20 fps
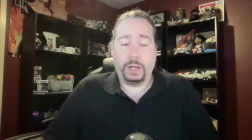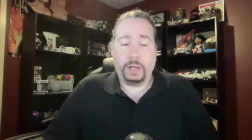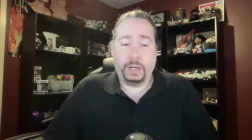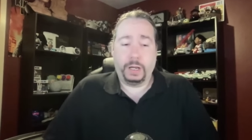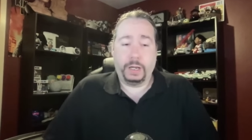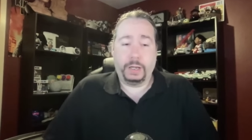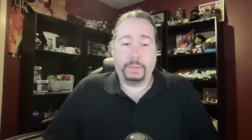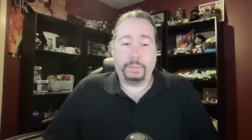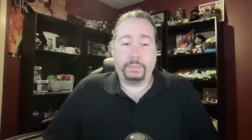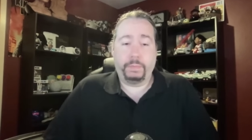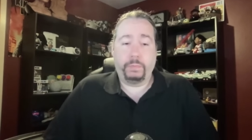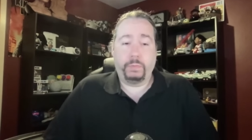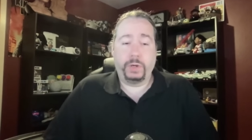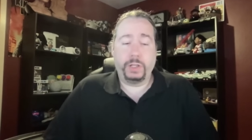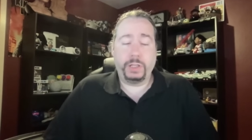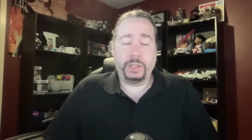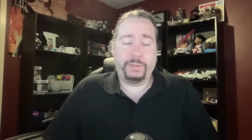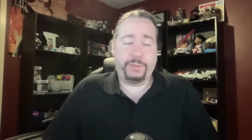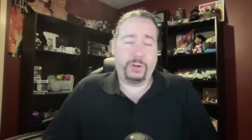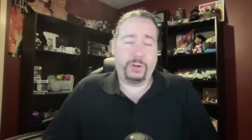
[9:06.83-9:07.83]
um,
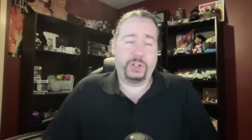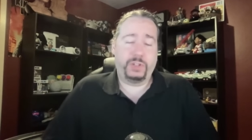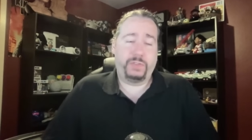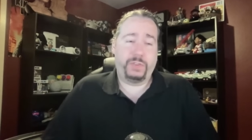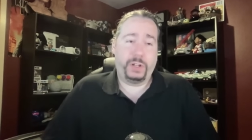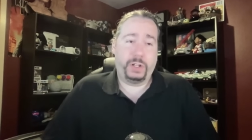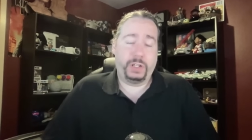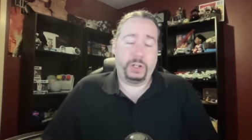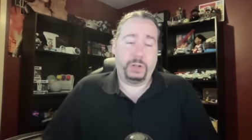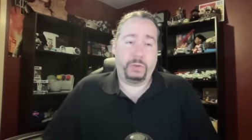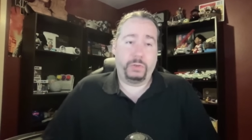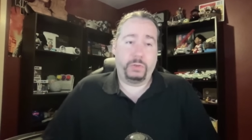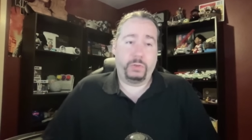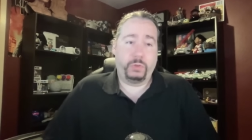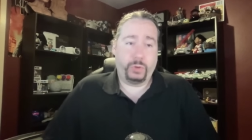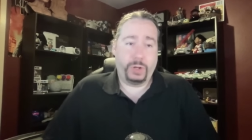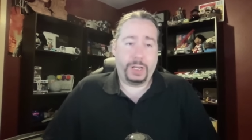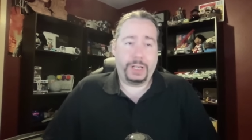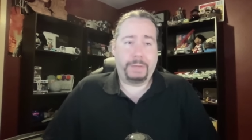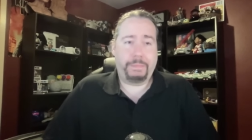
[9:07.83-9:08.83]
when the first video
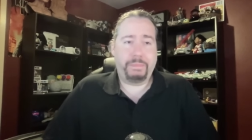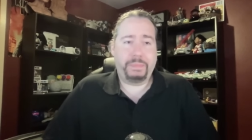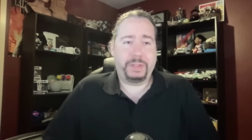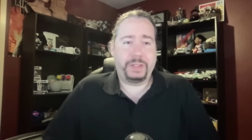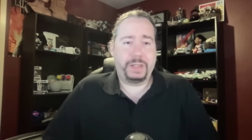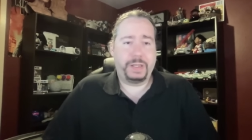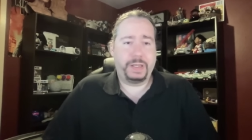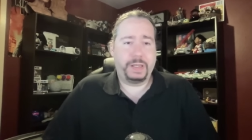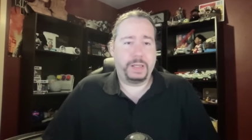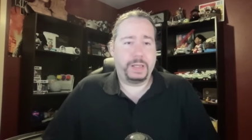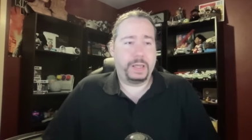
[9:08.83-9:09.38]
dropped,